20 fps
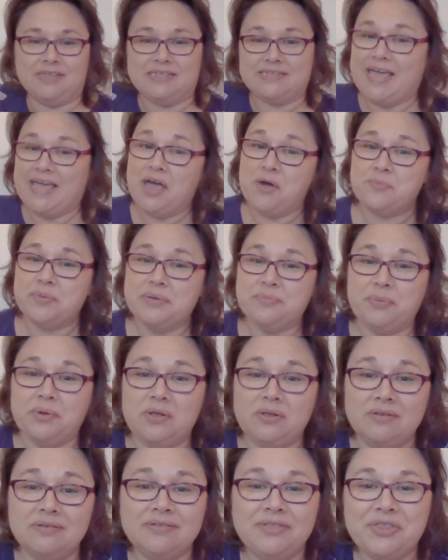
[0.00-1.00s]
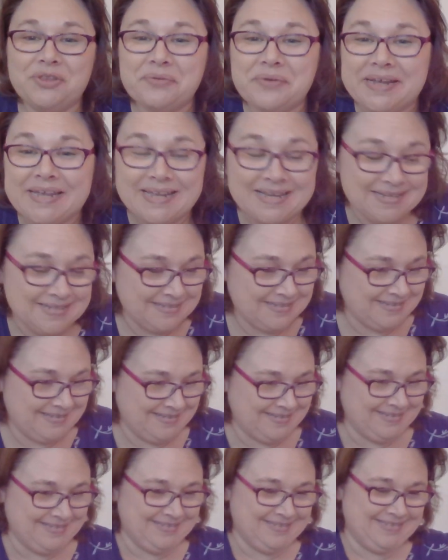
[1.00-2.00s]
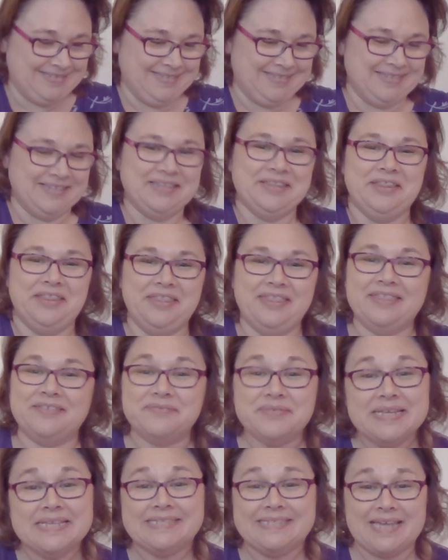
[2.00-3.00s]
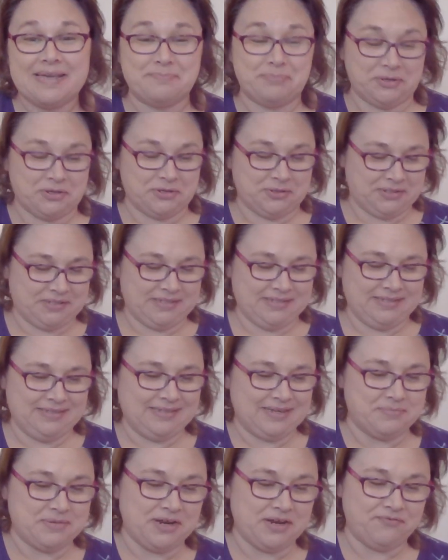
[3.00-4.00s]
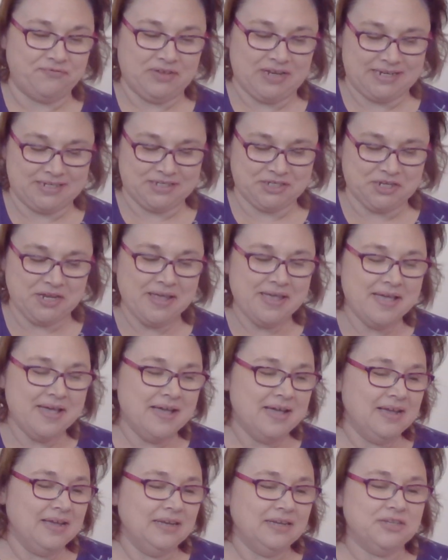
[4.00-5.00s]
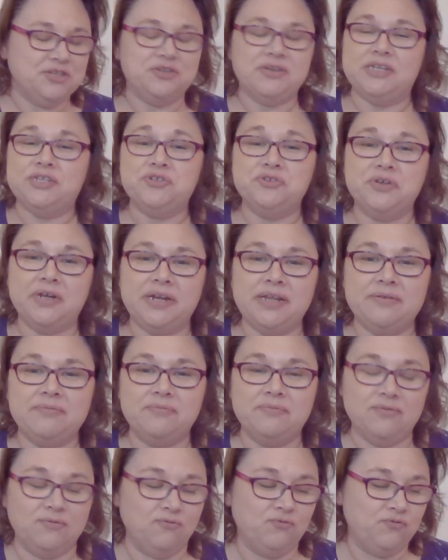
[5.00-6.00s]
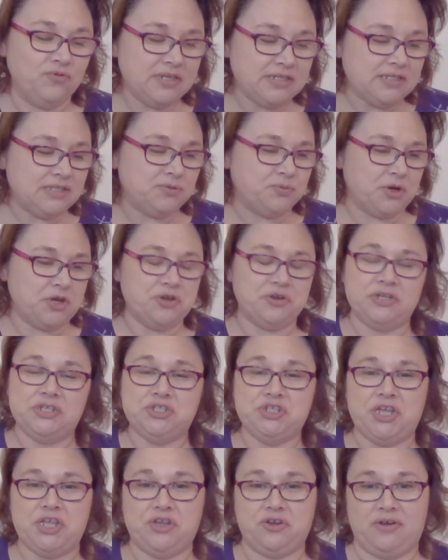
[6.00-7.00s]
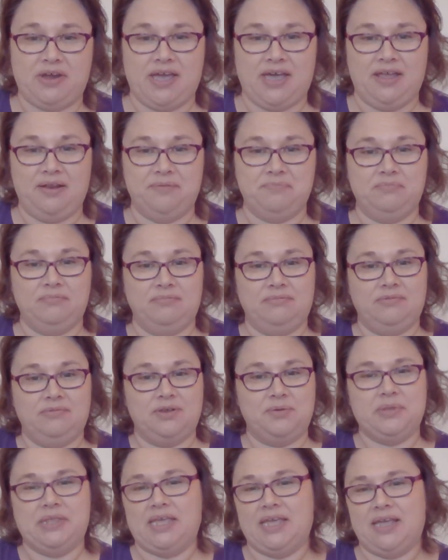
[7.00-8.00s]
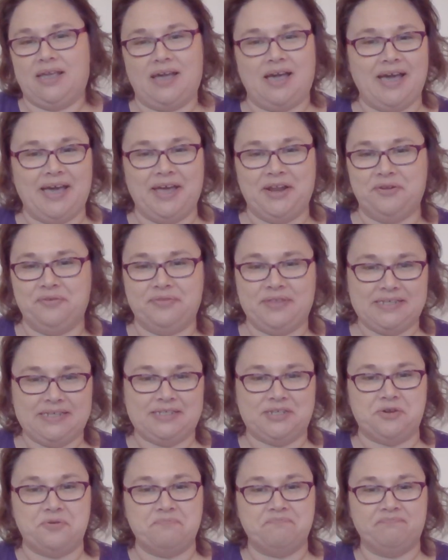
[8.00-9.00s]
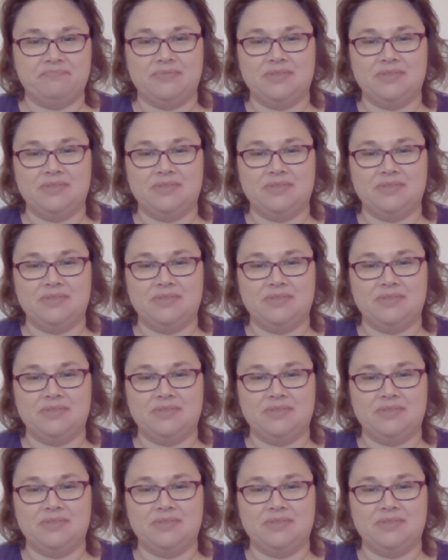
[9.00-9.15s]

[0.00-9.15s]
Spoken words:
Count, people, 3. 3 samplers I'm going to finish. Because this is where you're going to shake your head and be like, I don't think so.